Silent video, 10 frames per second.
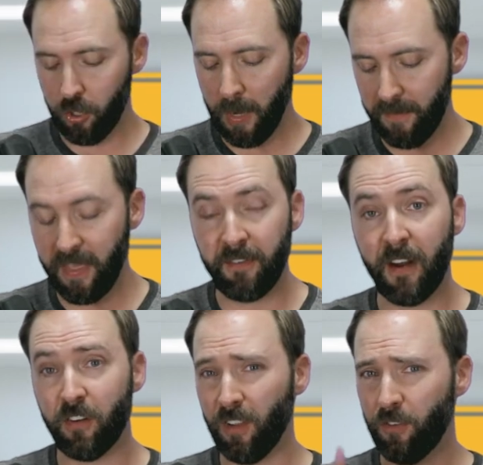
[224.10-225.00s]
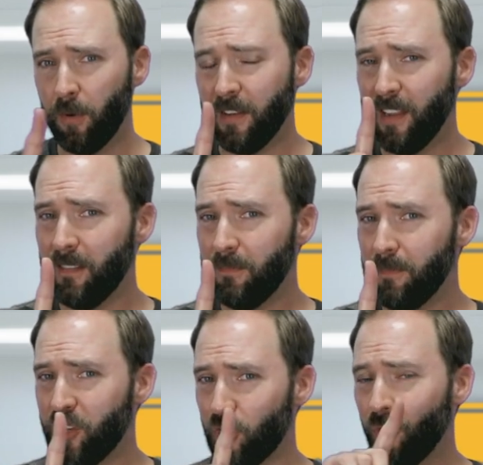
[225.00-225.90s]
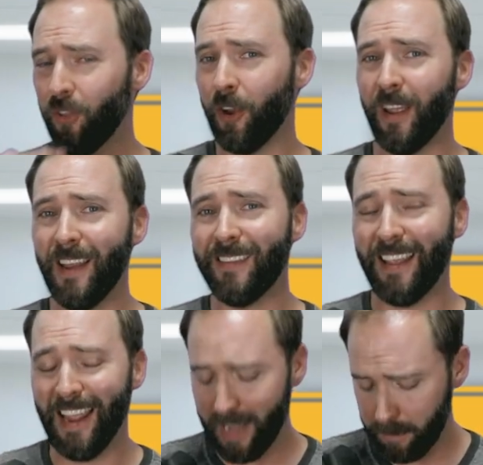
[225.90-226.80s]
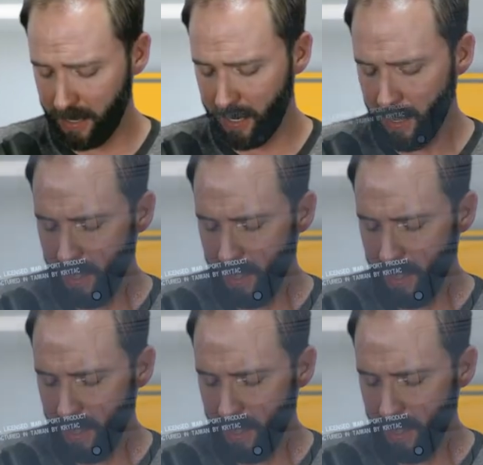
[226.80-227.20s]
you do have that fire selector I did mention earlier. It is ambi,